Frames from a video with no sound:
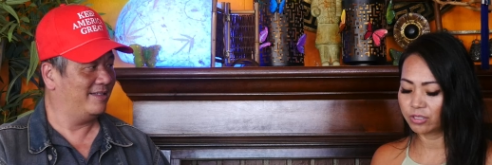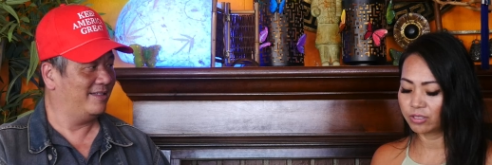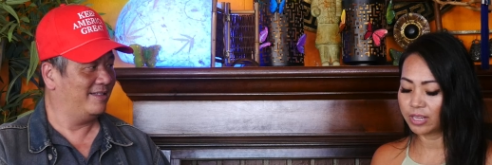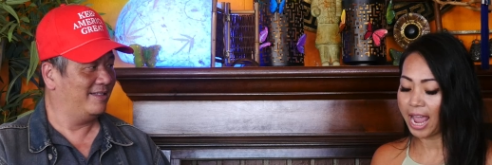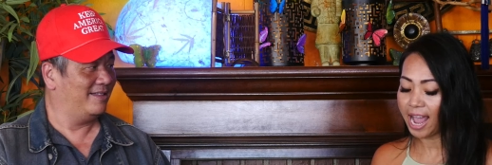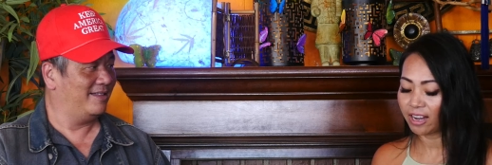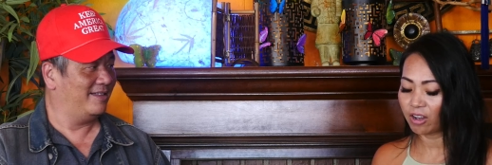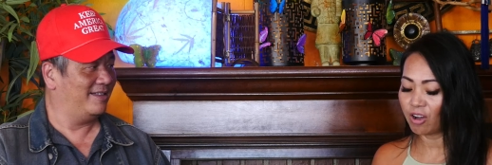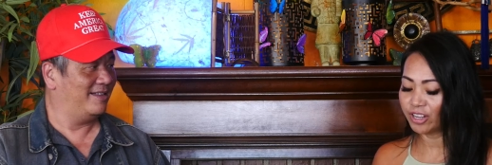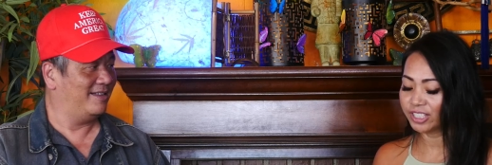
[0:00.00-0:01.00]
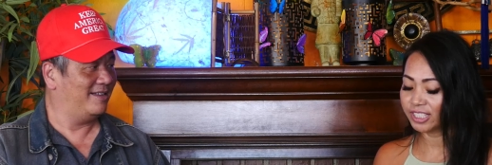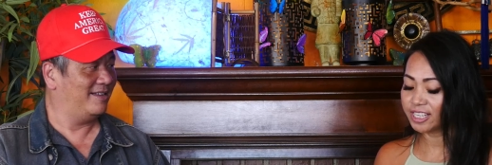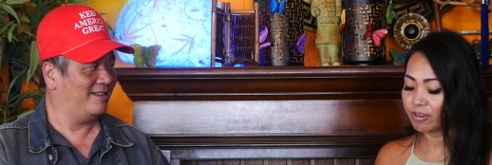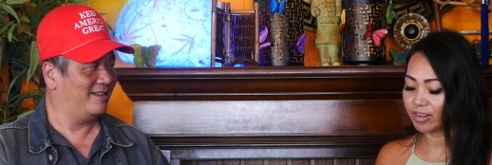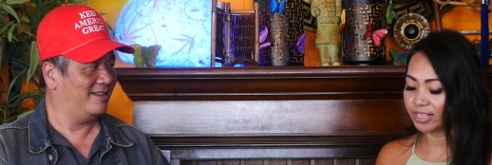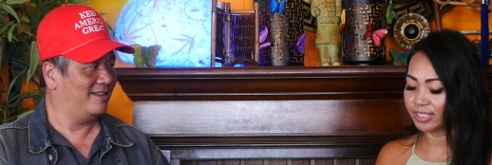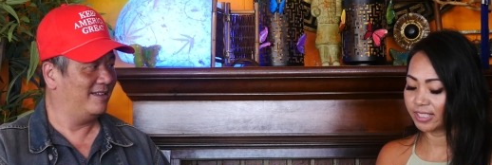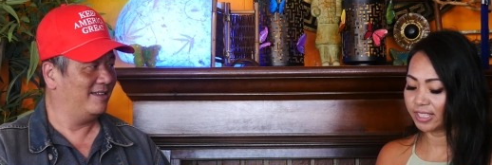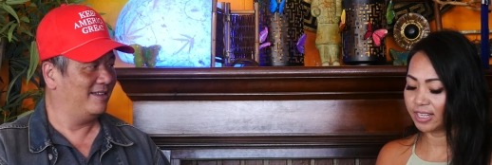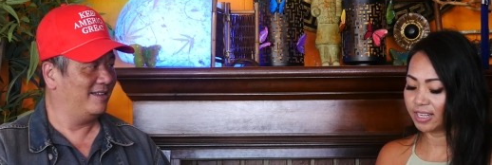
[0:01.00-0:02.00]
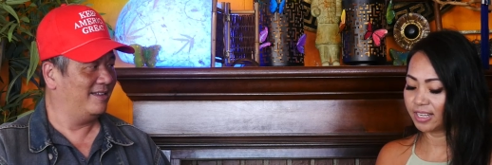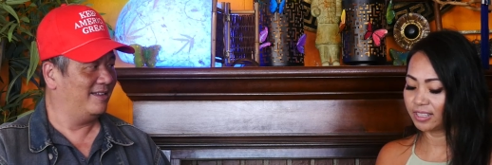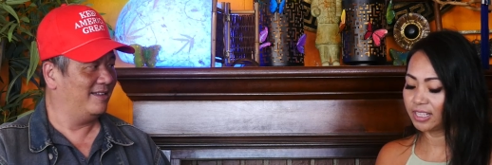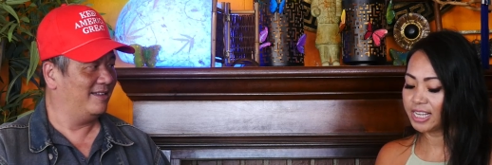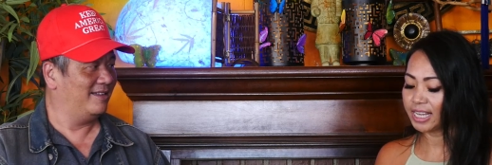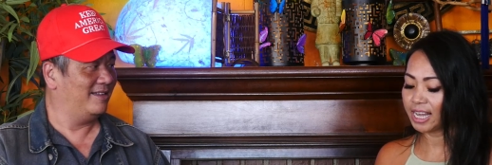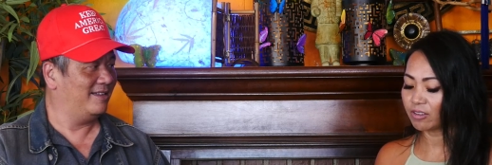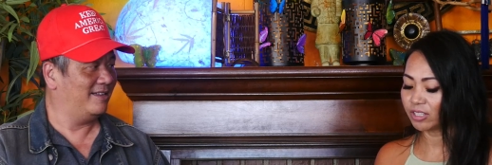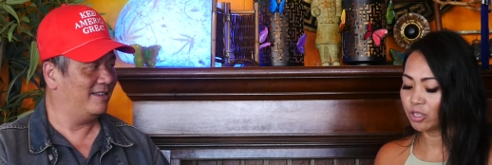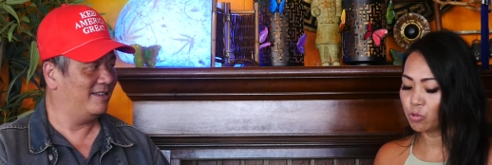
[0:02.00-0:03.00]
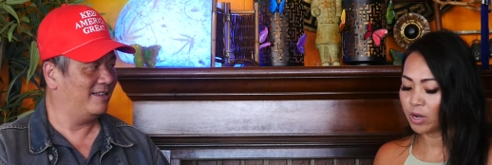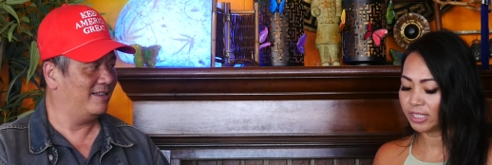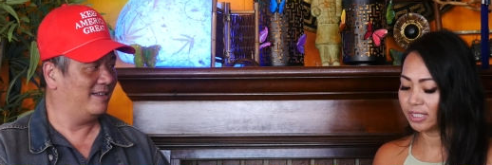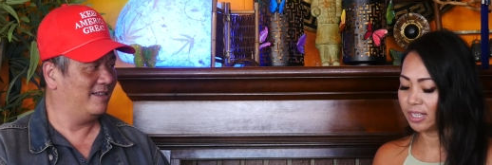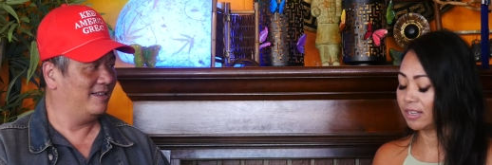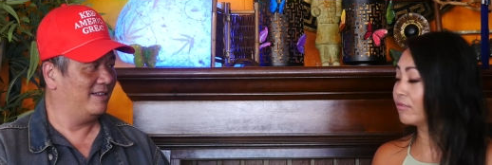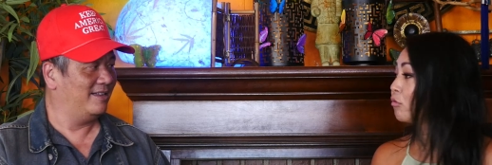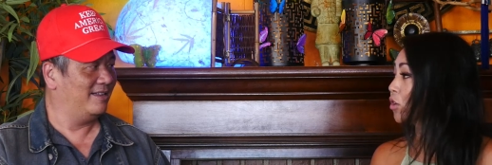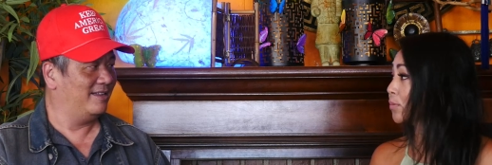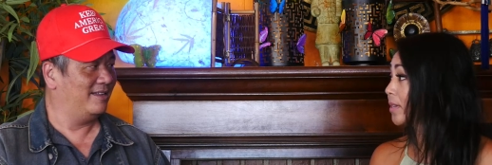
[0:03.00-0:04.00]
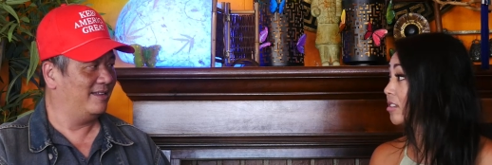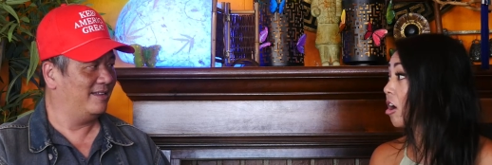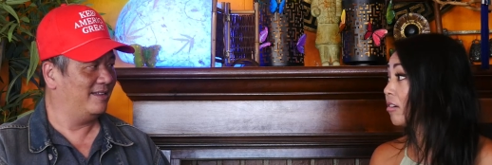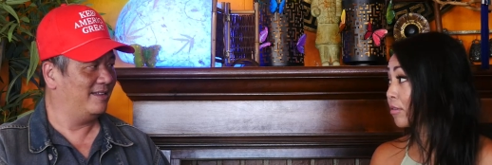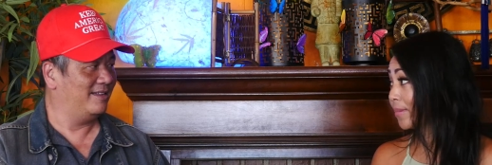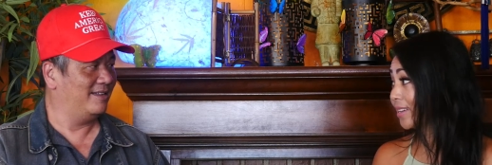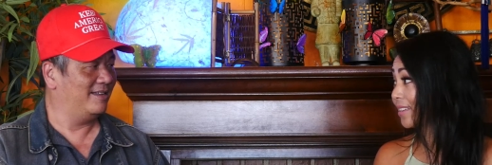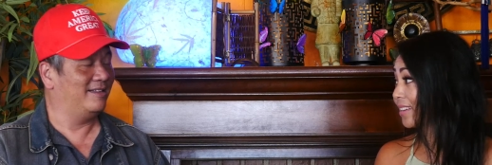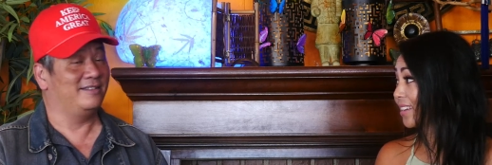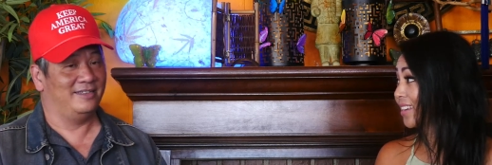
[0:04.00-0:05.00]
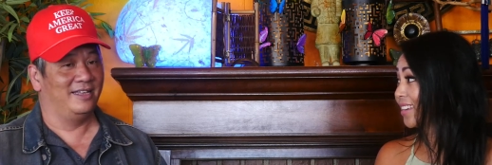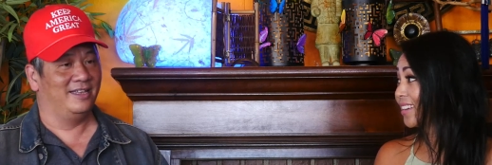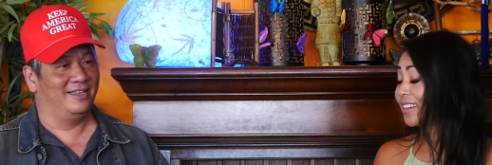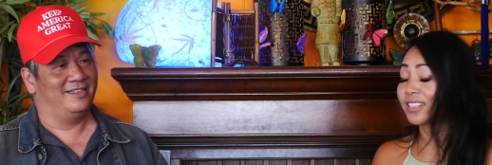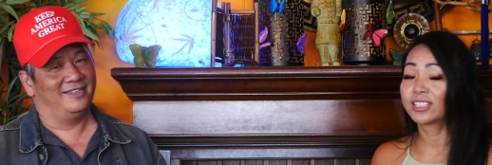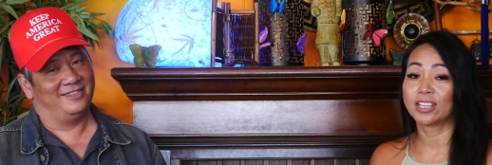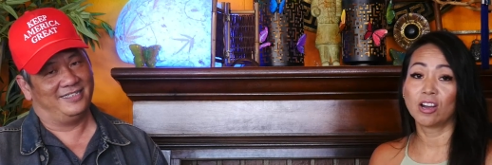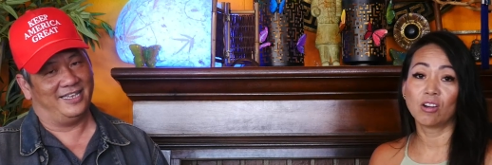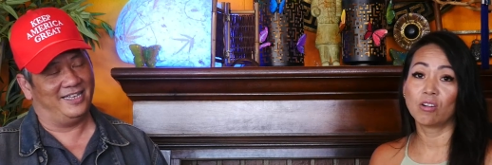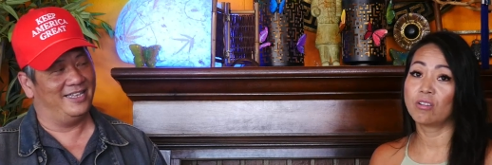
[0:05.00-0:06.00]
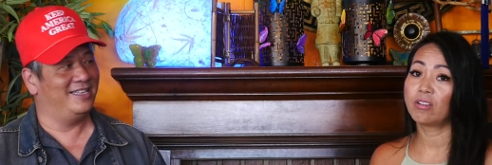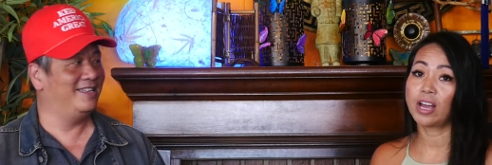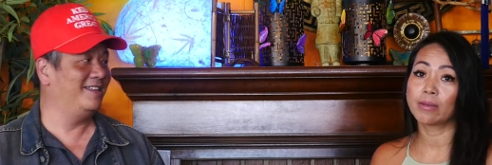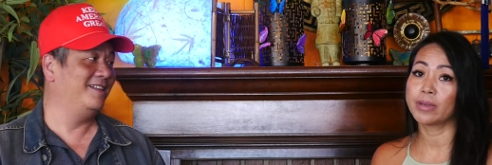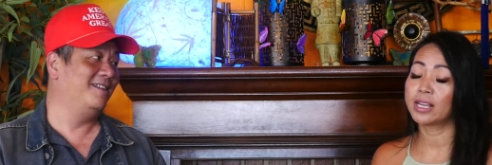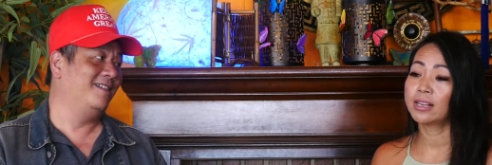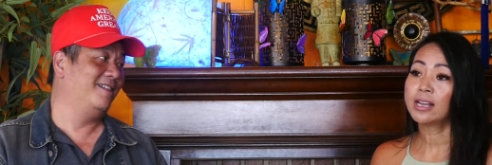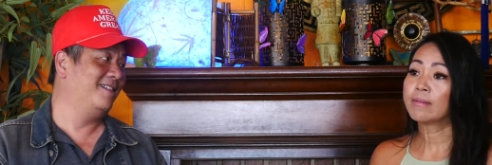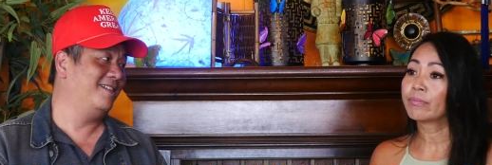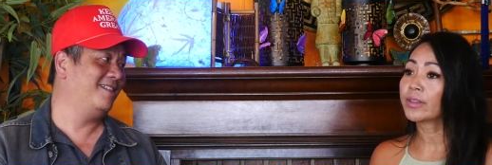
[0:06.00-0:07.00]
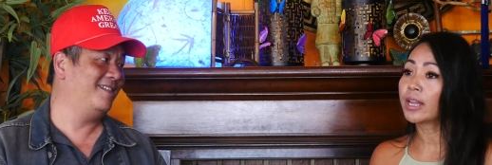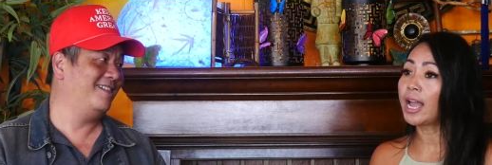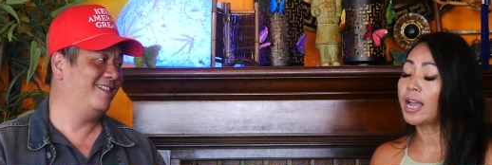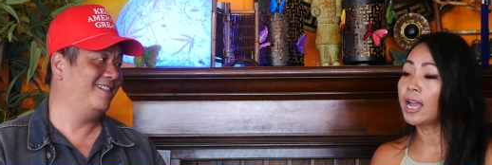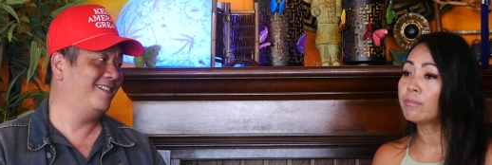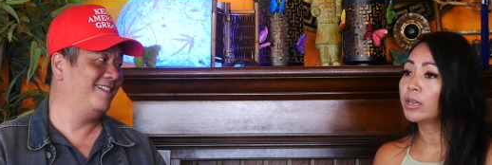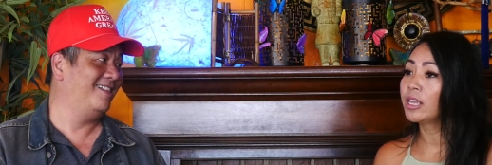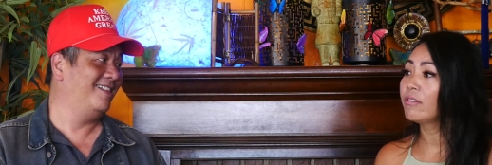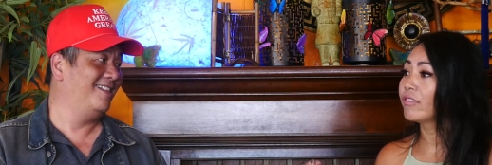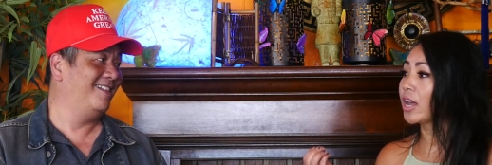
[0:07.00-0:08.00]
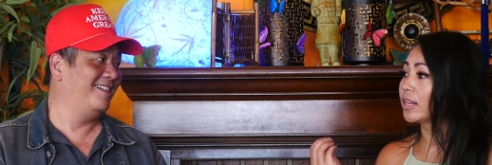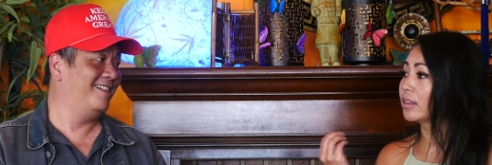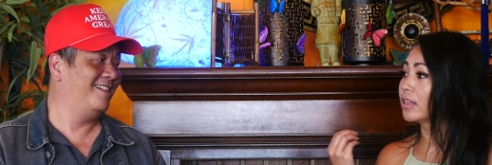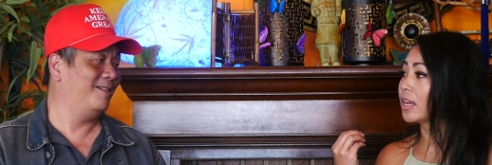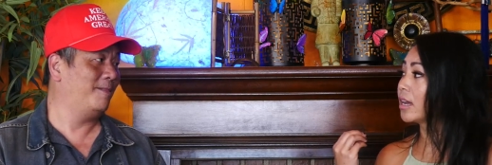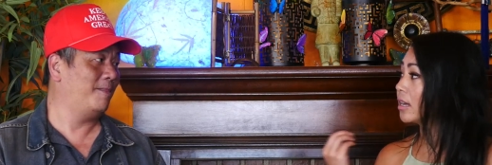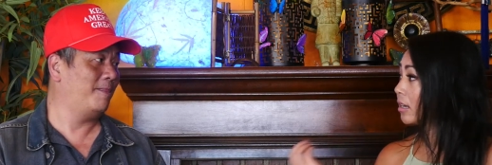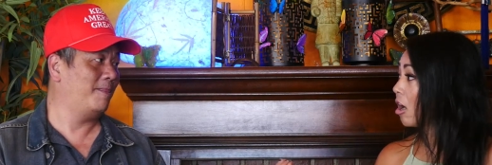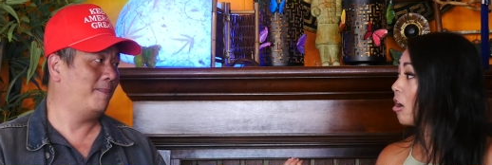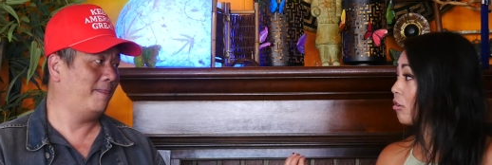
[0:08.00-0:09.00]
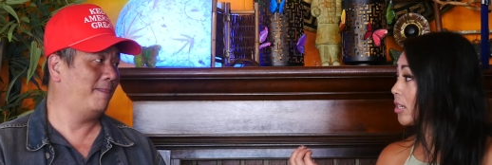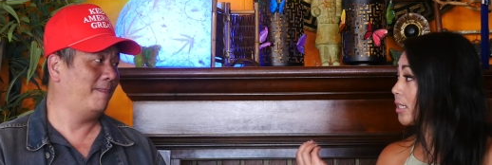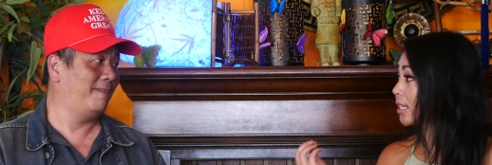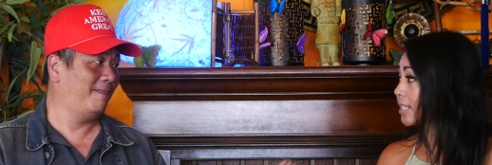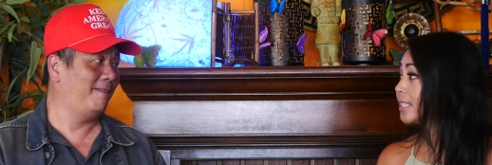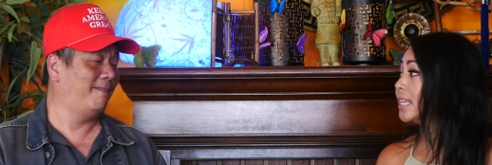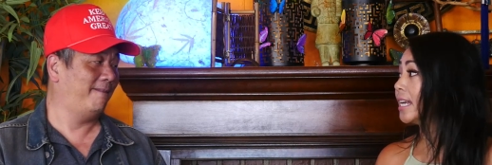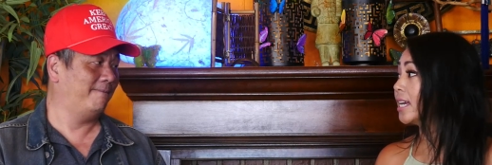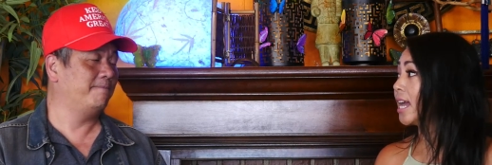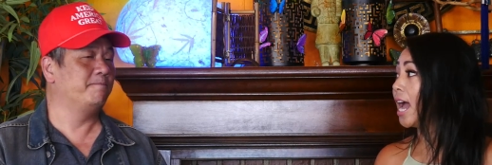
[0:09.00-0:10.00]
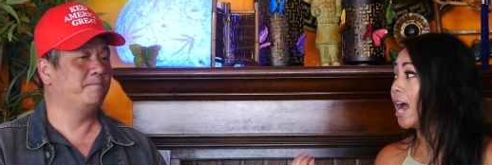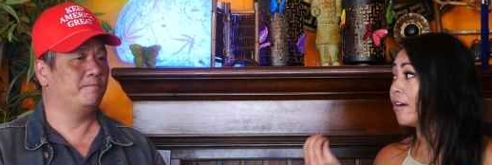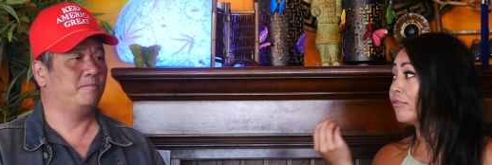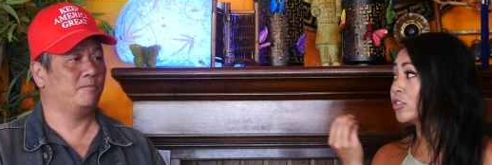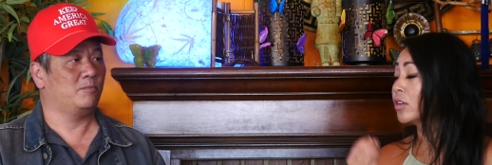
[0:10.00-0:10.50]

Speaker 1: hack on secret uh, leaking out U.S. Uh, enforcement document. So See? I mean, I, I believe that the Congress and Senate have to